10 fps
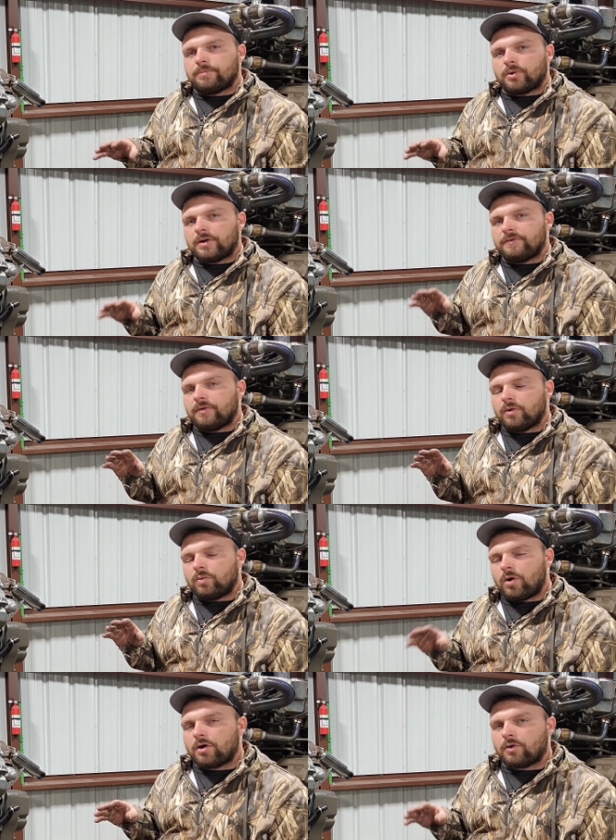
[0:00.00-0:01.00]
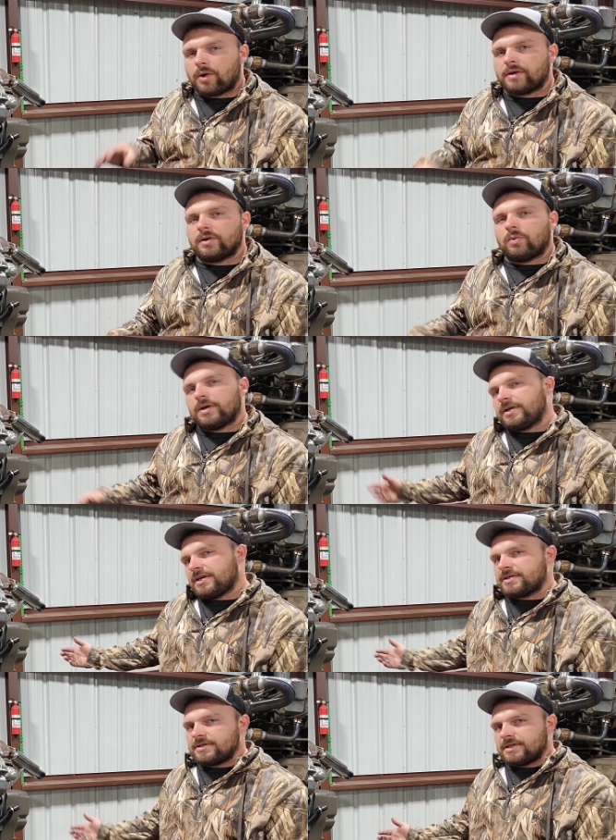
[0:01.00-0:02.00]
brief walk around that way
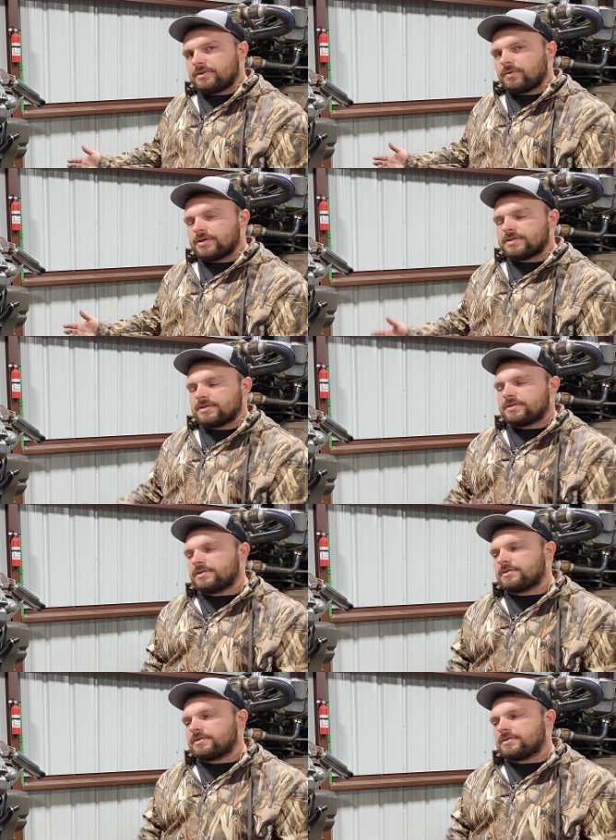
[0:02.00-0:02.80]
you guys can see the rest of the